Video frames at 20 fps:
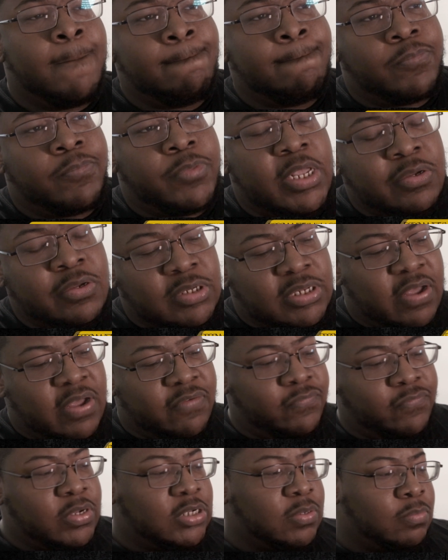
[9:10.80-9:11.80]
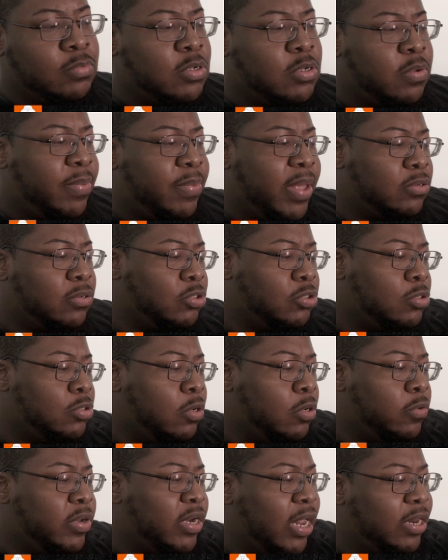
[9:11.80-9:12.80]
These are definitely some good battles, you
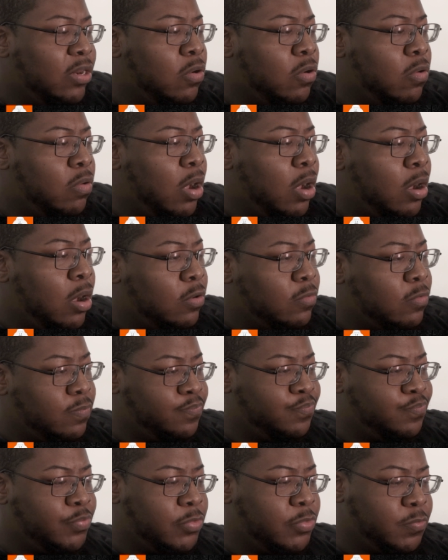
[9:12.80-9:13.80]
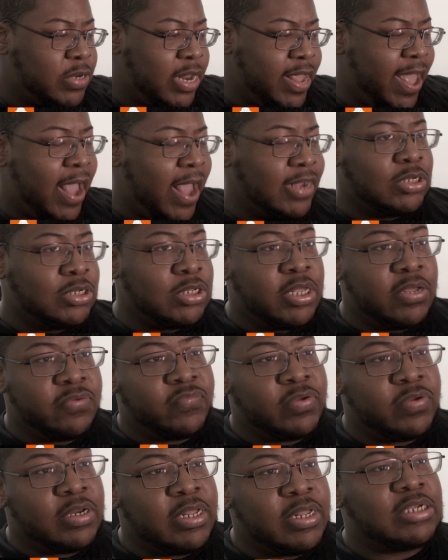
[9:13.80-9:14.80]
know. And I know when they actually get
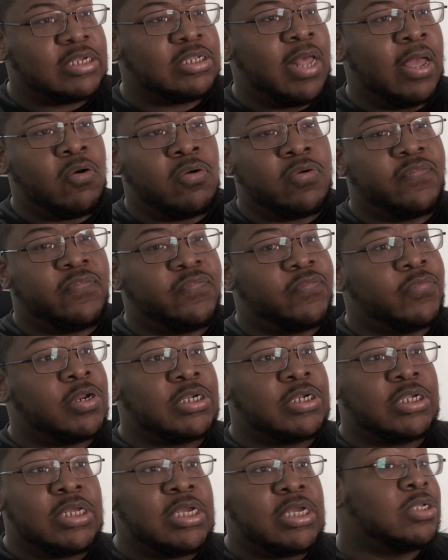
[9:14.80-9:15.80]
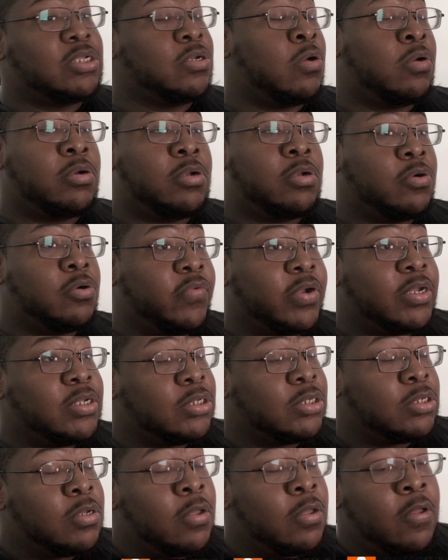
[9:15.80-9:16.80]
released, like on the footage, these are going to look
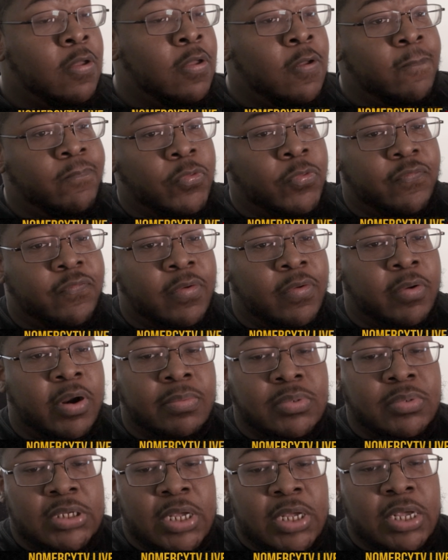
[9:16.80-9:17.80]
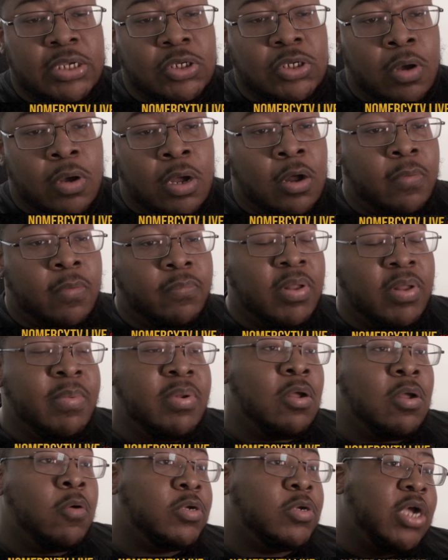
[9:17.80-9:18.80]
crazy. You feel what I'm saying? So let me
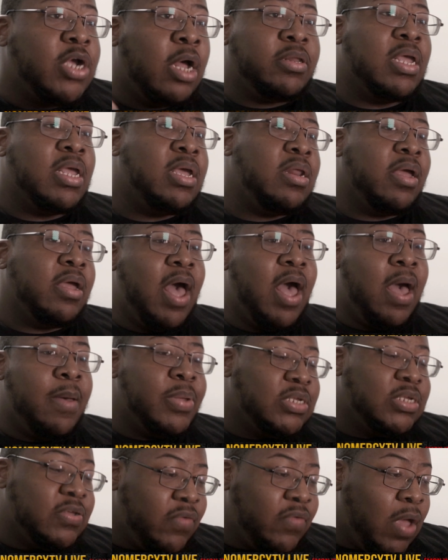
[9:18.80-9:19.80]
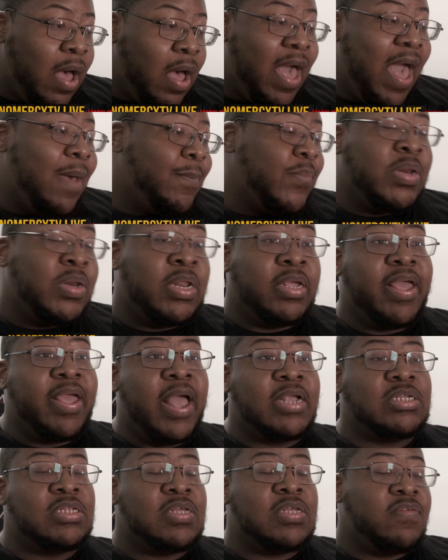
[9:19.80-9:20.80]
know what y'all think in the comments if y'all happen to
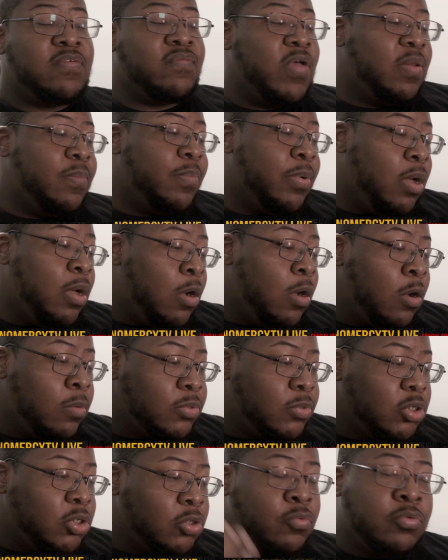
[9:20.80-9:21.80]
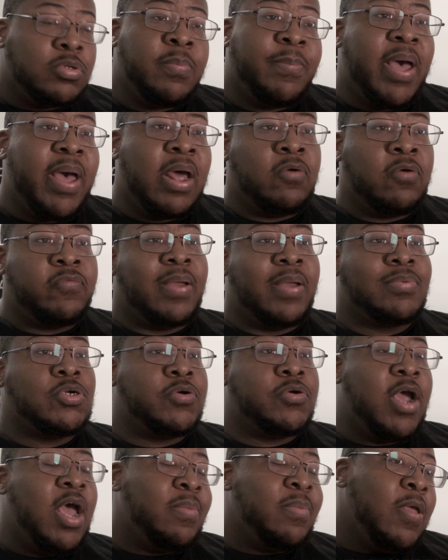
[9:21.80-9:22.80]
catch the event. But salute the Battle Rap
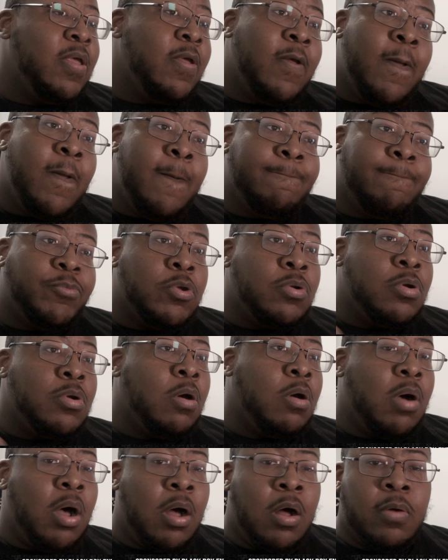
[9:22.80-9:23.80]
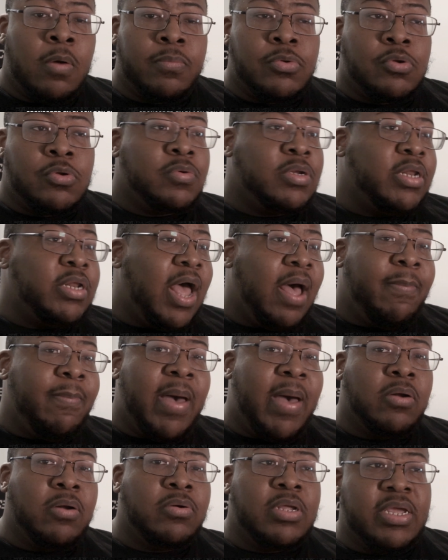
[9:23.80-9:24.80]
Trap. You know, Do or Die
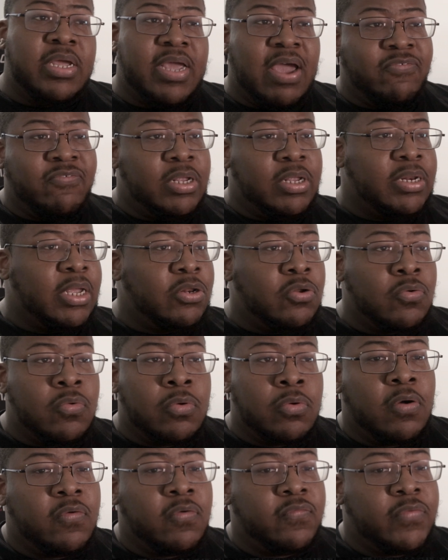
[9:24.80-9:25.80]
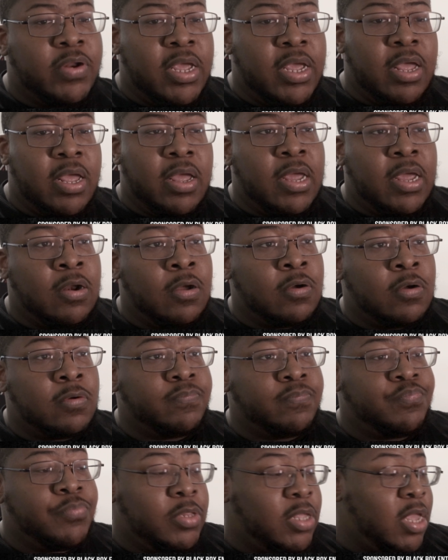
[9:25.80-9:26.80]
Battle League, everything they doing over there.
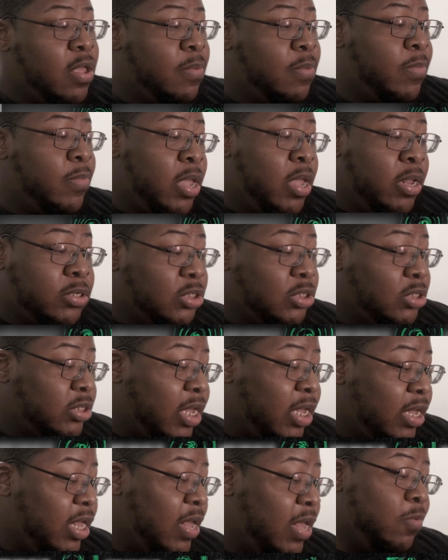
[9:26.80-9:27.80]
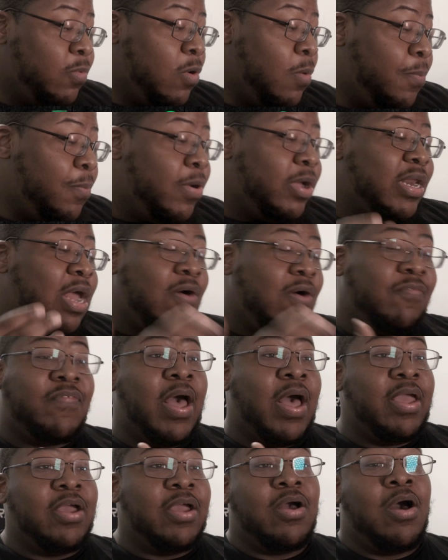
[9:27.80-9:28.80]
And yeah, man, shit, they keep on putting out
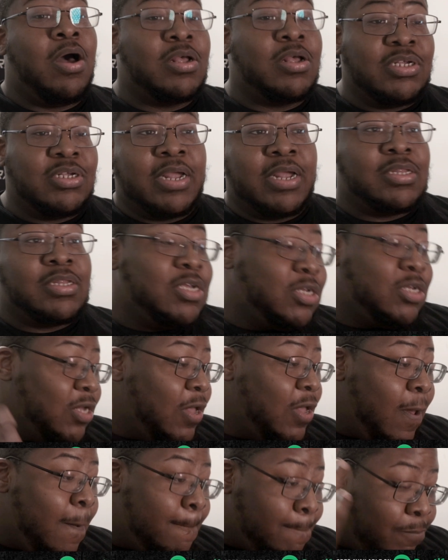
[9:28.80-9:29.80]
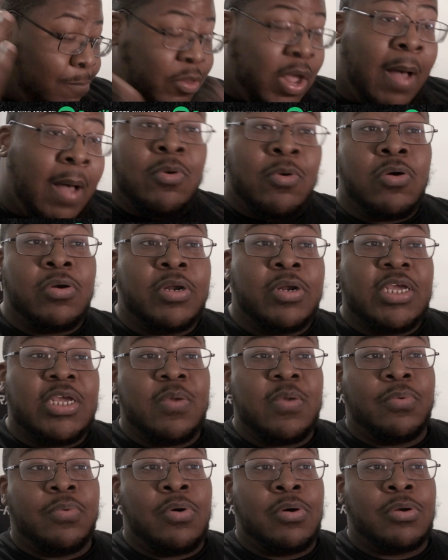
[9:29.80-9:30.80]
fire cards like this. I'm going to
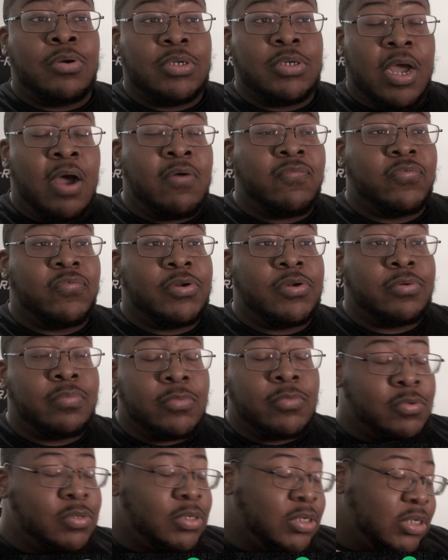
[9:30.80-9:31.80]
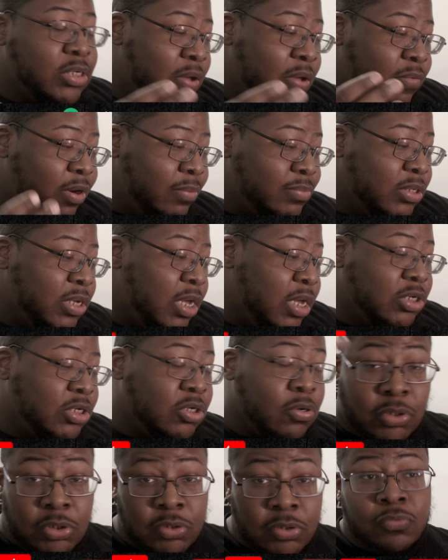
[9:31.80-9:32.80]
keep on covering them. You understand what I'm saying?
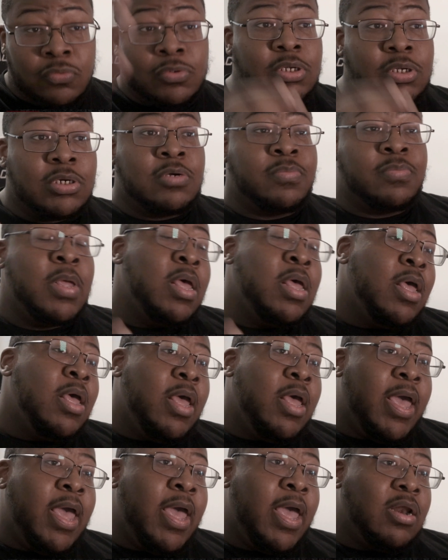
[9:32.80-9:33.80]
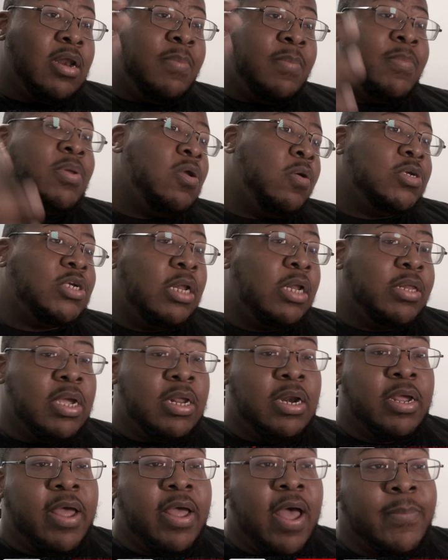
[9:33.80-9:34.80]
So salute to them. And let me know what y'all think in
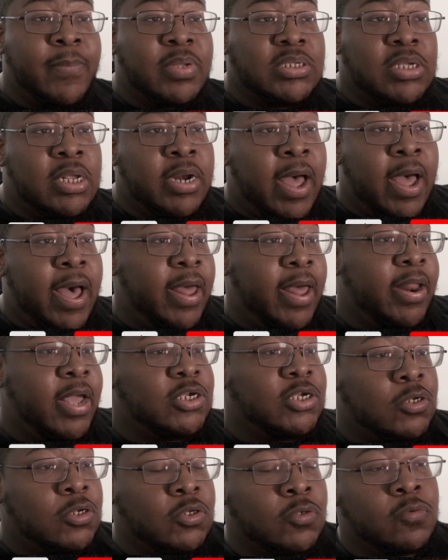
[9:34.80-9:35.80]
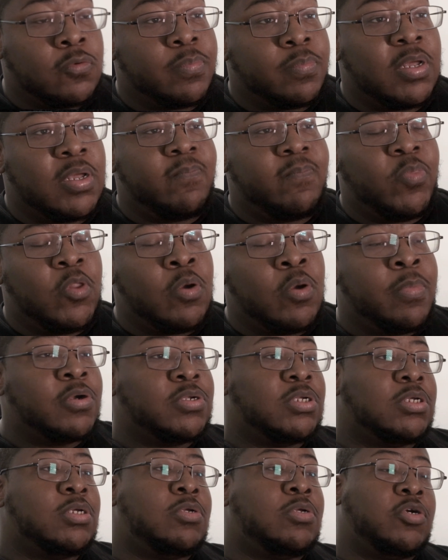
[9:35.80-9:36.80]
the comments, and I'll holler at y'all soon, man. No
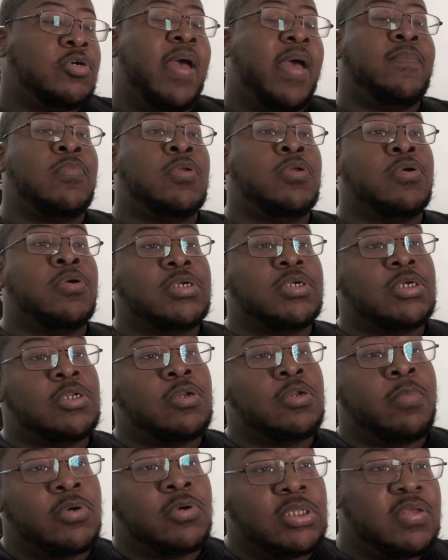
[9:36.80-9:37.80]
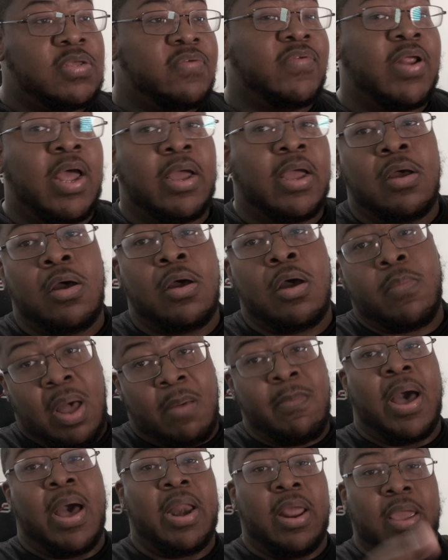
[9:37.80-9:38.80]
Mercy, Trap New York shit, NoMercyTV.com.
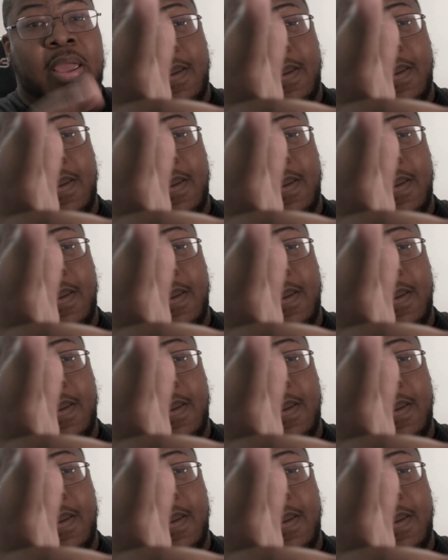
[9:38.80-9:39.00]
I'm out of here.